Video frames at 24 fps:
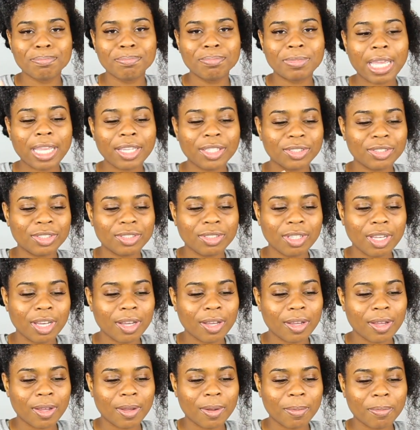They
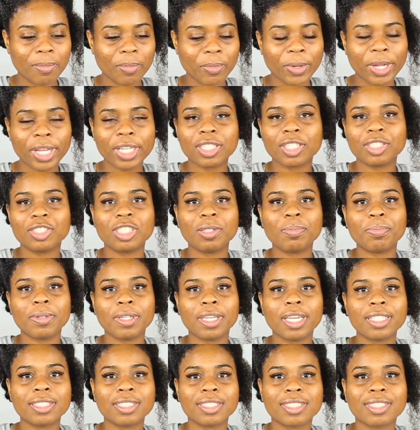rigged the
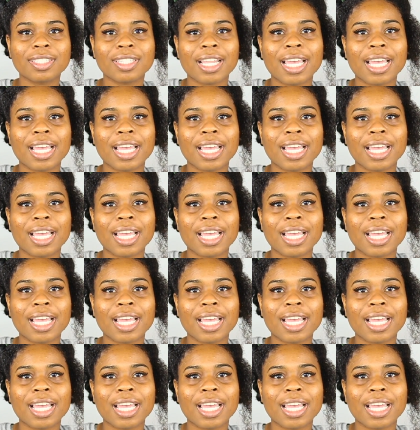GPSs to